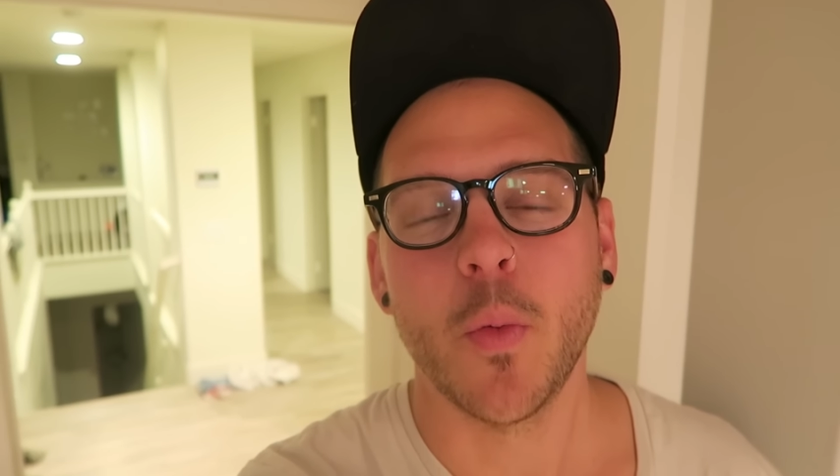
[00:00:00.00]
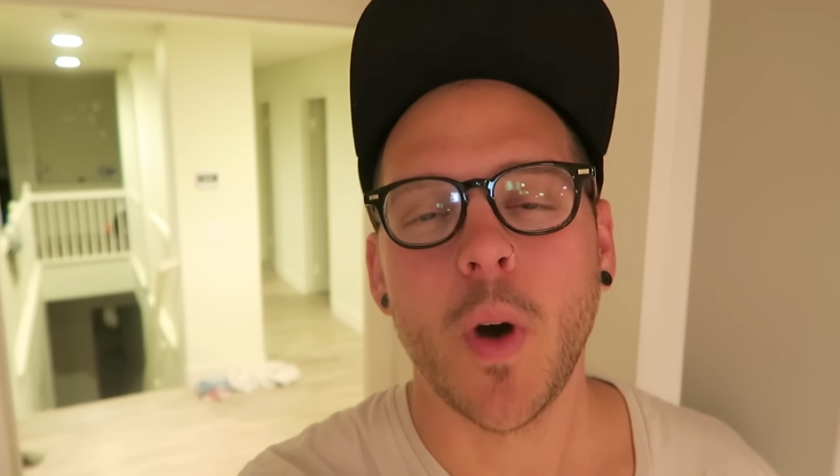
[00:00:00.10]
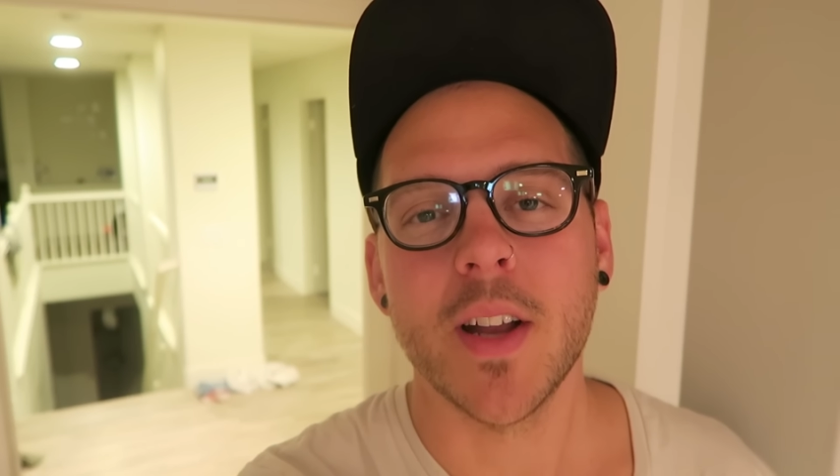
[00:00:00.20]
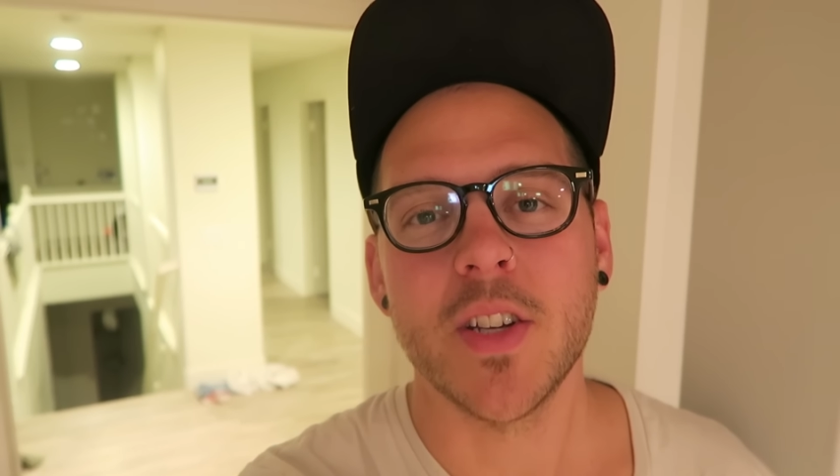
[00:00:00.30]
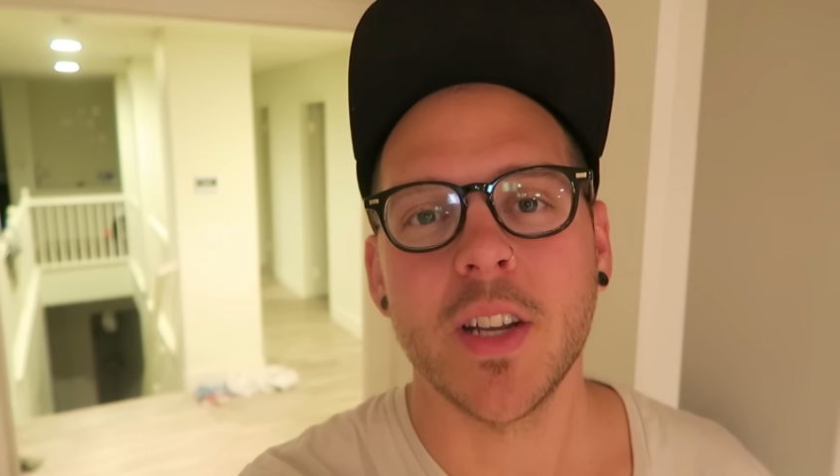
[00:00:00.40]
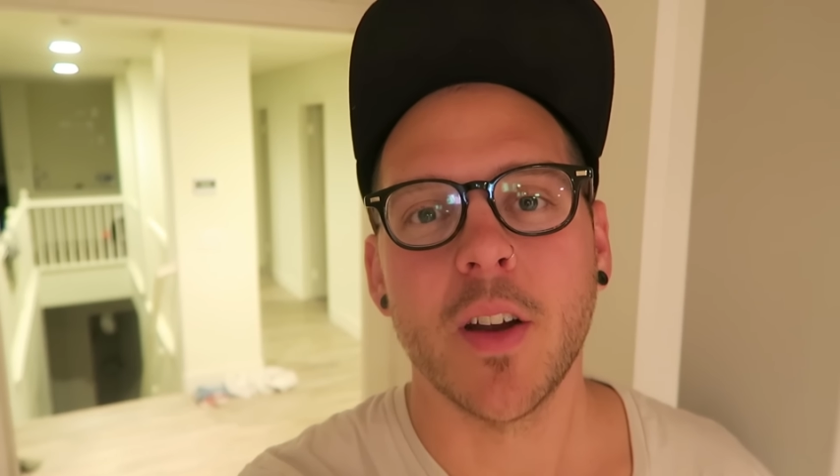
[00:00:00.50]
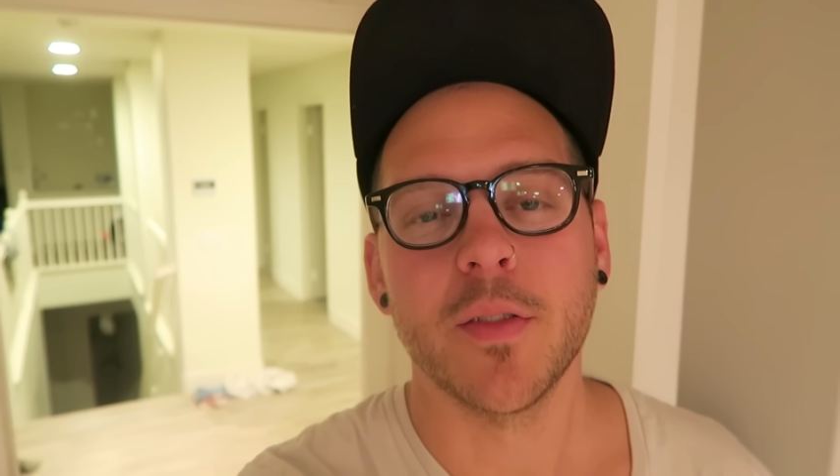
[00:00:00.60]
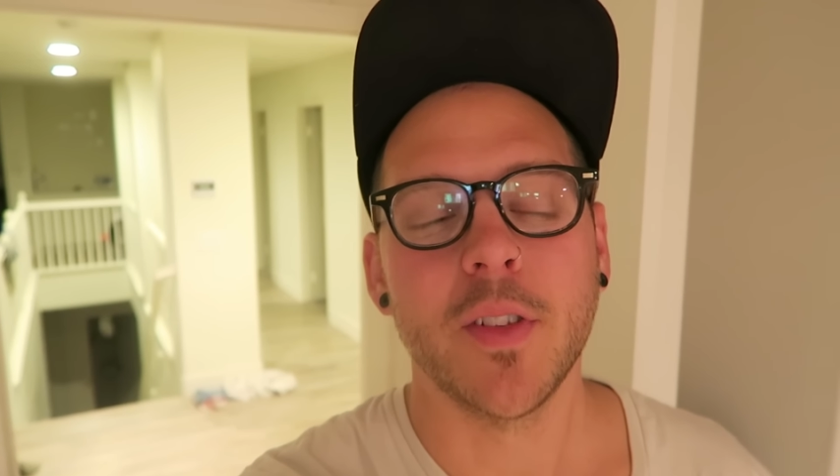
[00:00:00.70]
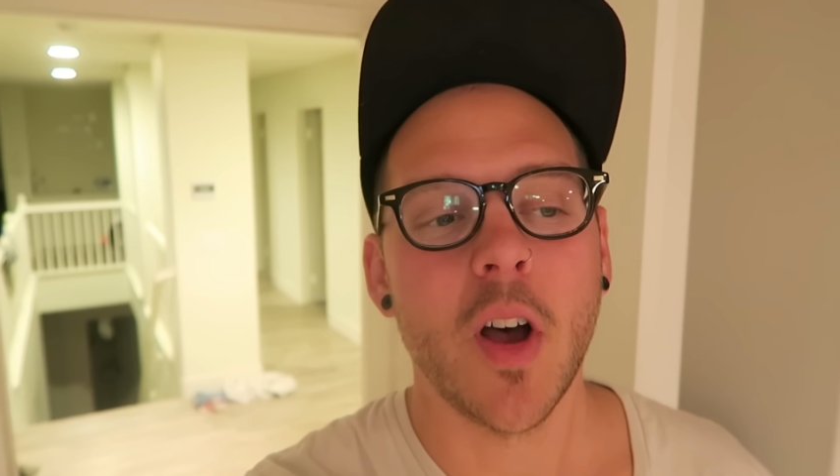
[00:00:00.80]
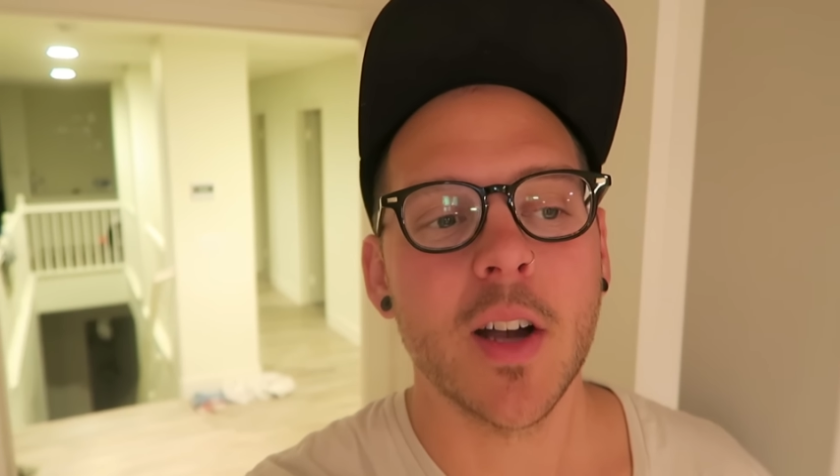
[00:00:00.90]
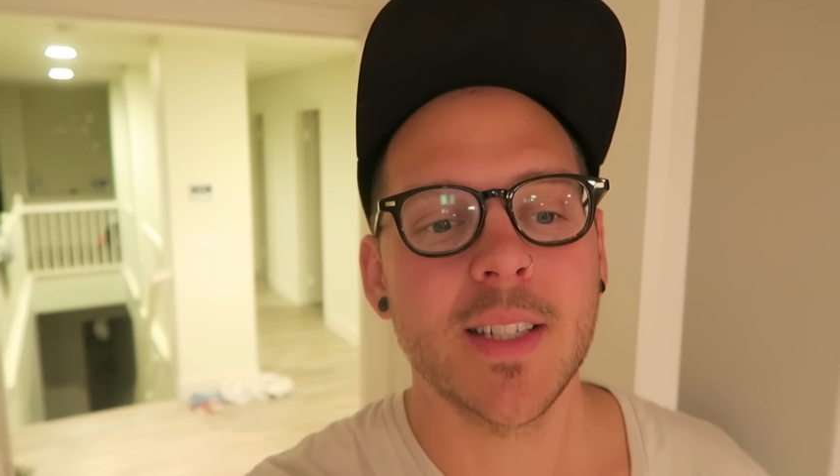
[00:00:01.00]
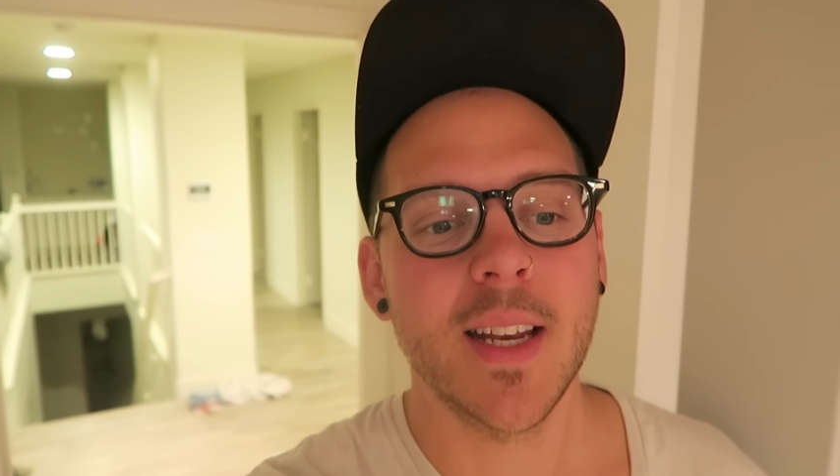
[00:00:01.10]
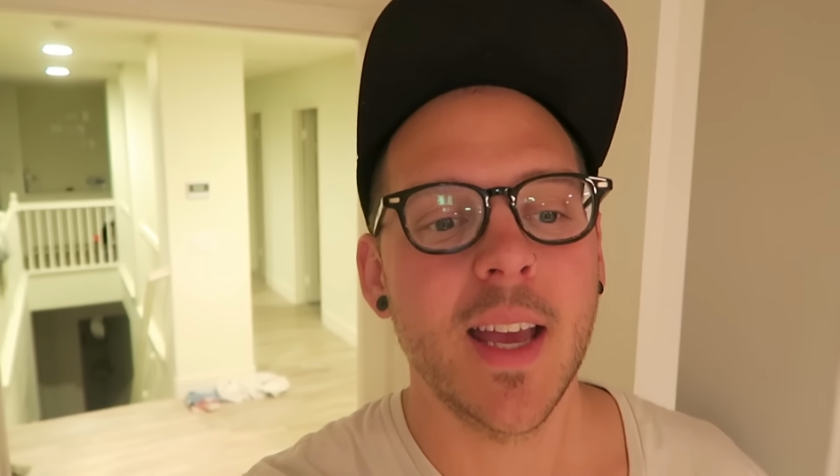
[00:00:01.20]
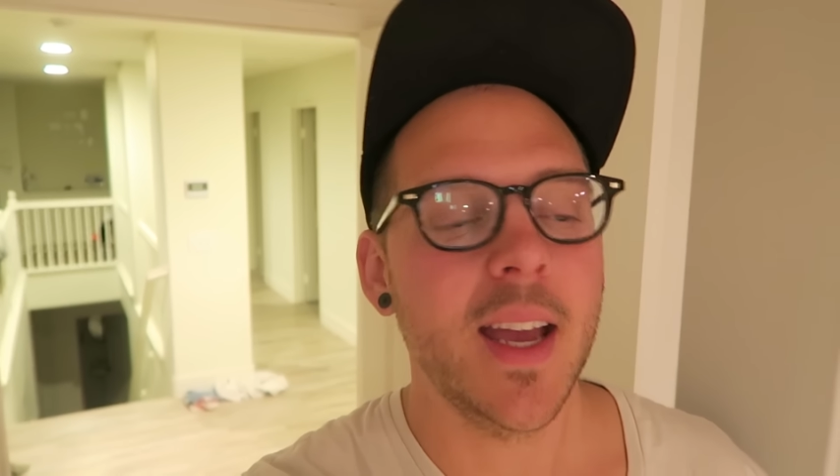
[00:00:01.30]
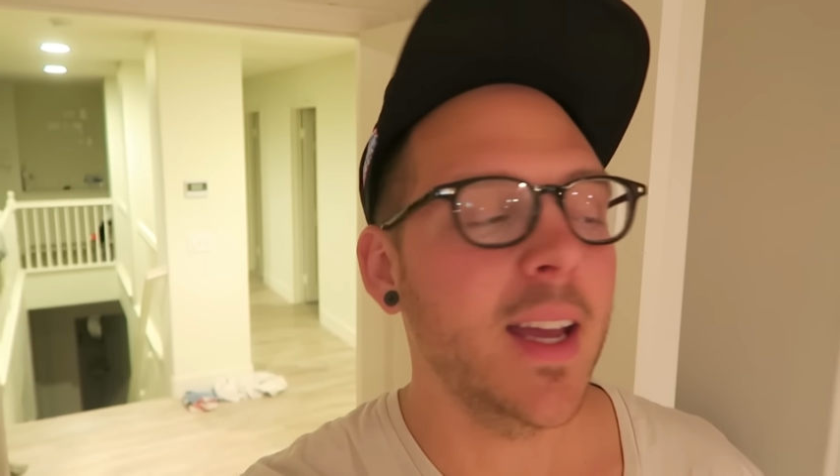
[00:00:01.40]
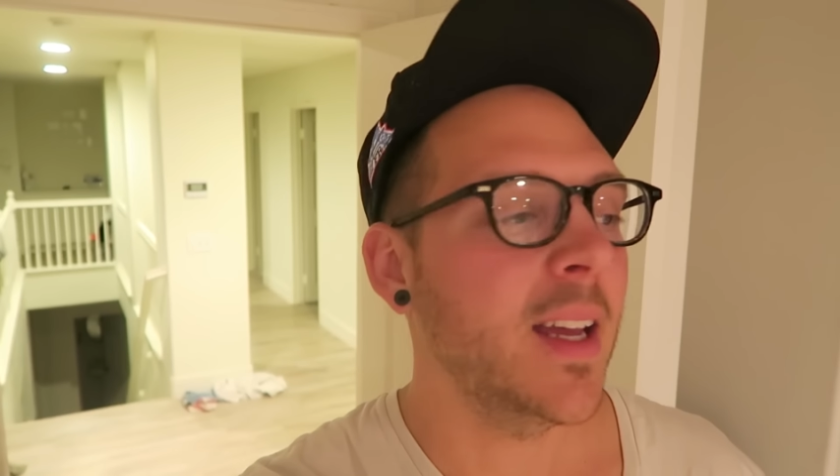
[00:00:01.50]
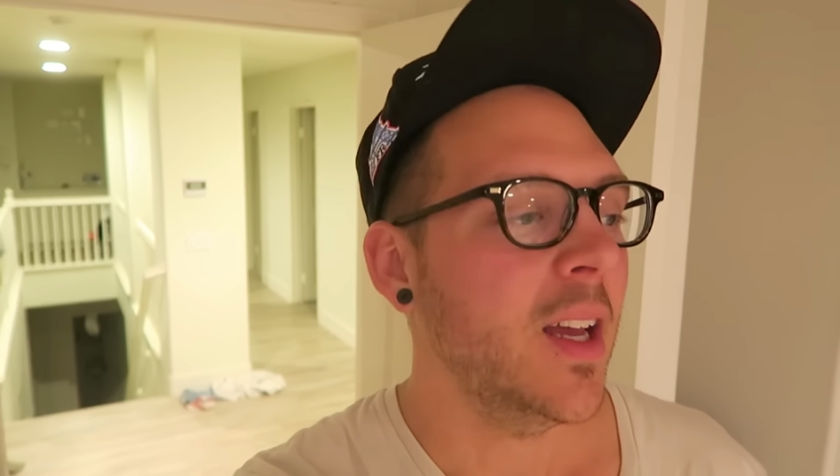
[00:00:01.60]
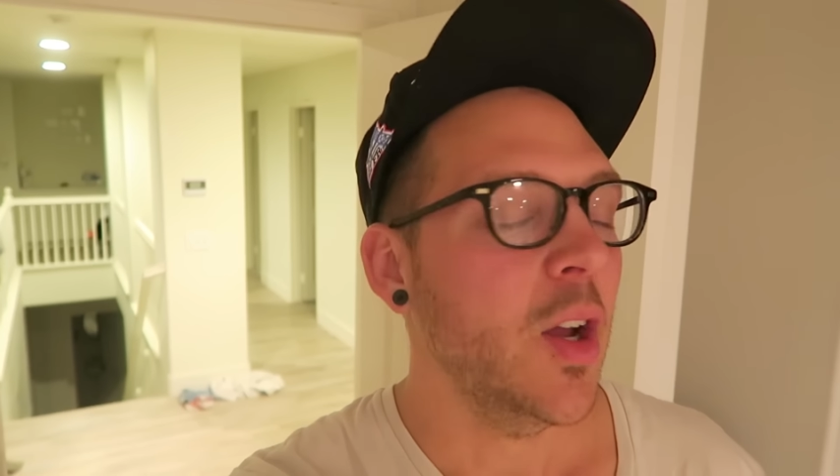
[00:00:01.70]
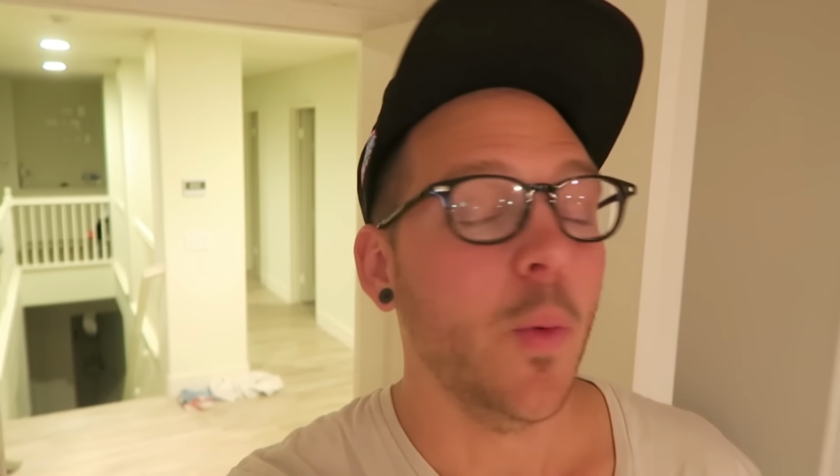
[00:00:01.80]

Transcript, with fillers: watching our vlog today.